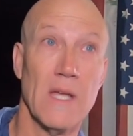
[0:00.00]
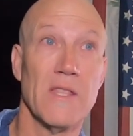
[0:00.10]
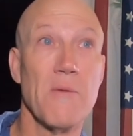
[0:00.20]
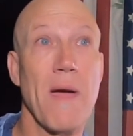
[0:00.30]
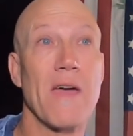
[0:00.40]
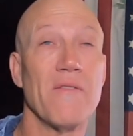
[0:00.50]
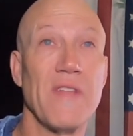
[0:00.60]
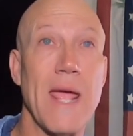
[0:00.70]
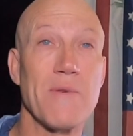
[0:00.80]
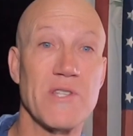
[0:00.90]
the amount of
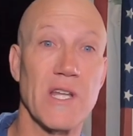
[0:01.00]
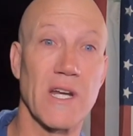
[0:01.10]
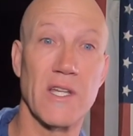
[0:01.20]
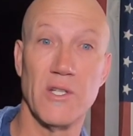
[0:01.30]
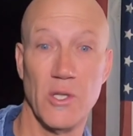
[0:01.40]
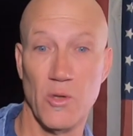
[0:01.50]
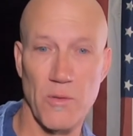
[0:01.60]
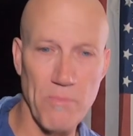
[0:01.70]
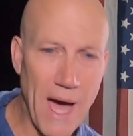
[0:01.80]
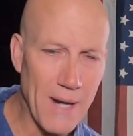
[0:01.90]
damage it can do. The
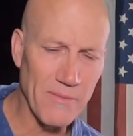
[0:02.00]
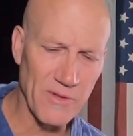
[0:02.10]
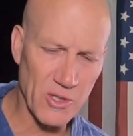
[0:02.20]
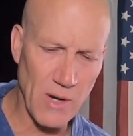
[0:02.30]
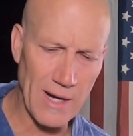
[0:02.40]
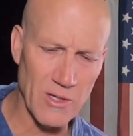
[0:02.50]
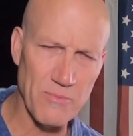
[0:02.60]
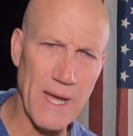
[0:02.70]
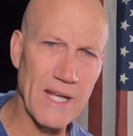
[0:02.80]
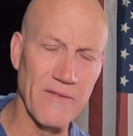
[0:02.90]
bottom of the trailer is
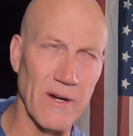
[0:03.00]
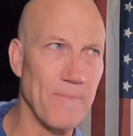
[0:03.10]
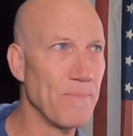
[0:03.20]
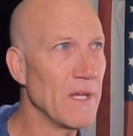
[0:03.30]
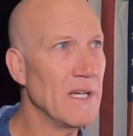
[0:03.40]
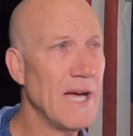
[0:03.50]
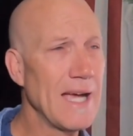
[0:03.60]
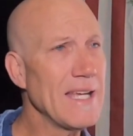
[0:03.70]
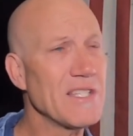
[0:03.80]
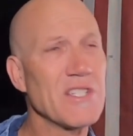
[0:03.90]
made of I
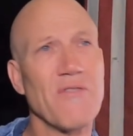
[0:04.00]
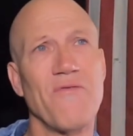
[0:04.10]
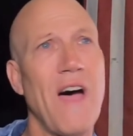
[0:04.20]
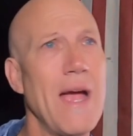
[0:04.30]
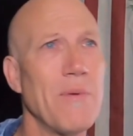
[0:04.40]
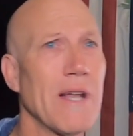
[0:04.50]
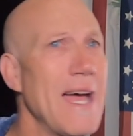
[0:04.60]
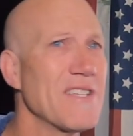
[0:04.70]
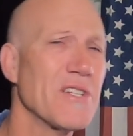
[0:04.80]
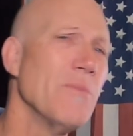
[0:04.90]
guess it's a
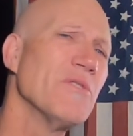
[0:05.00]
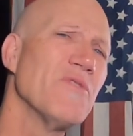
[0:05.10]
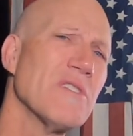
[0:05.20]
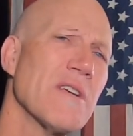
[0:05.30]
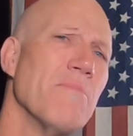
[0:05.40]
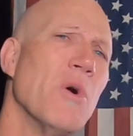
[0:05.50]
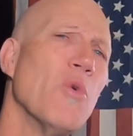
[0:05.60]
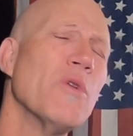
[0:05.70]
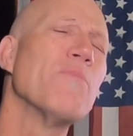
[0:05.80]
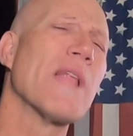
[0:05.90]
fiberglass. It almost feels like a
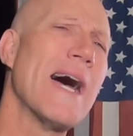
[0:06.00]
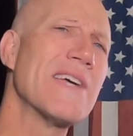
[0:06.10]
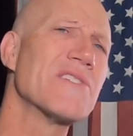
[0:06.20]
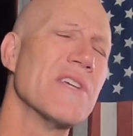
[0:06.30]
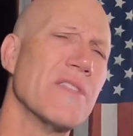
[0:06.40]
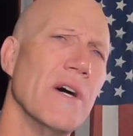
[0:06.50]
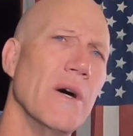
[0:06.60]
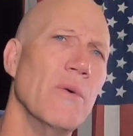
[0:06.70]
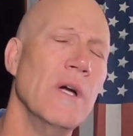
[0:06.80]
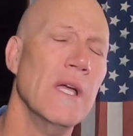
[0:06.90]
molded plastic
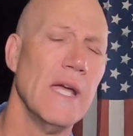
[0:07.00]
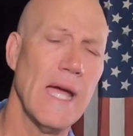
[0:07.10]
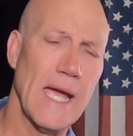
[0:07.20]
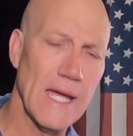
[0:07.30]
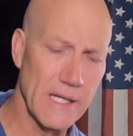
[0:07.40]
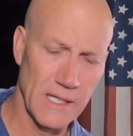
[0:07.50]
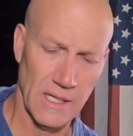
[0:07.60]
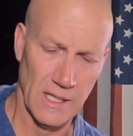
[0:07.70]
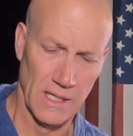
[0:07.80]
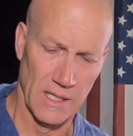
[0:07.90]
though. And
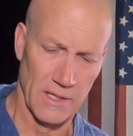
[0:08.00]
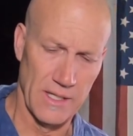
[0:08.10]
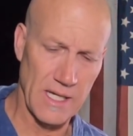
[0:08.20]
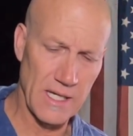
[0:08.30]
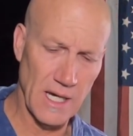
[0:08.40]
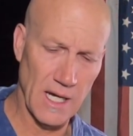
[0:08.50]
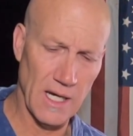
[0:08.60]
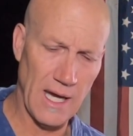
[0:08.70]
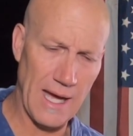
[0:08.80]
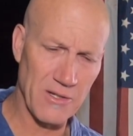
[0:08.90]

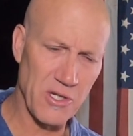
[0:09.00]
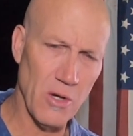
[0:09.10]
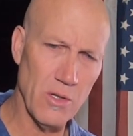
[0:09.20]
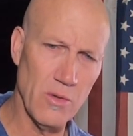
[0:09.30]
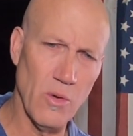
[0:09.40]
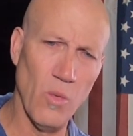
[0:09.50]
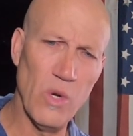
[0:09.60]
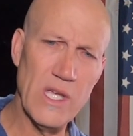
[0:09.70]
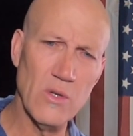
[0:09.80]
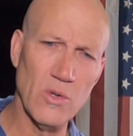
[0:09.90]
I'll show you the
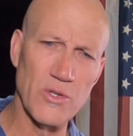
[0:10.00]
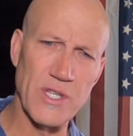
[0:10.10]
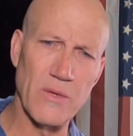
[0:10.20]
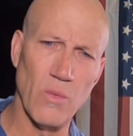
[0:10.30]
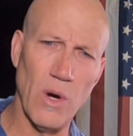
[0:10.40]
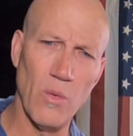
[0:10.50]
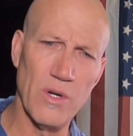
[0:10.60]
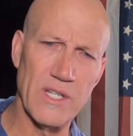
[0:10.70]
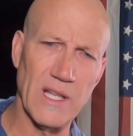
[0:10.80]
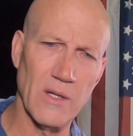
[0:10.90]
wheels and what we're
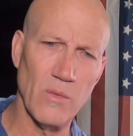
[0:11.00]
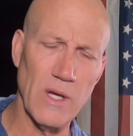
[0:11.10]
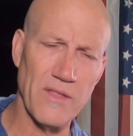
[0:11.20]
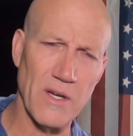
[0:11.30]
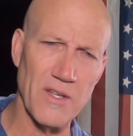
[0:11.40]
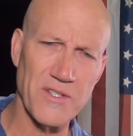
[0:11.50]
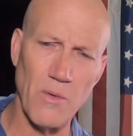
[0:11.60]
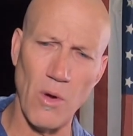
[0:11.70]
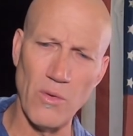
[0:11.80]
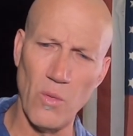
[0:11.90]
dealing with.
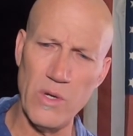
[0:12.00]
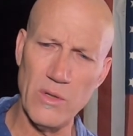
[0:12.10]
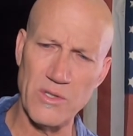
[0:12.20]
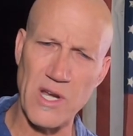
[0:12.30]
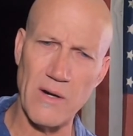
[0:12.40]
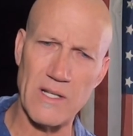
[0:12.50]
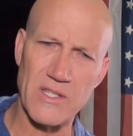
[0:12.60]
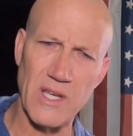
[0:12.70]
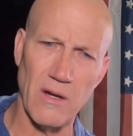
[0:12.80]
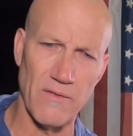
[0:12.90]
Also on the wheelchair
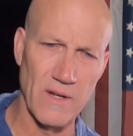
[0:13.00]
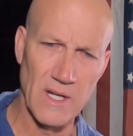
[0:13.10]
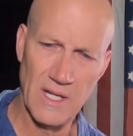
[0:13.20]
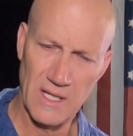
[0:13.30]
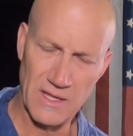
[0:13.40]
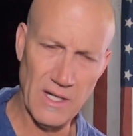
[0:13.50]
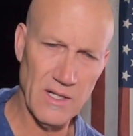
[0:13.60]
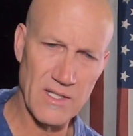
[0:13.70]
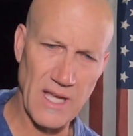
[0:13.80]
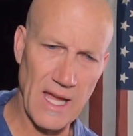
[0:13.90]
itself, there
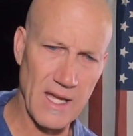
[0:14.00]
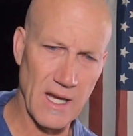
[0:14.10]
is a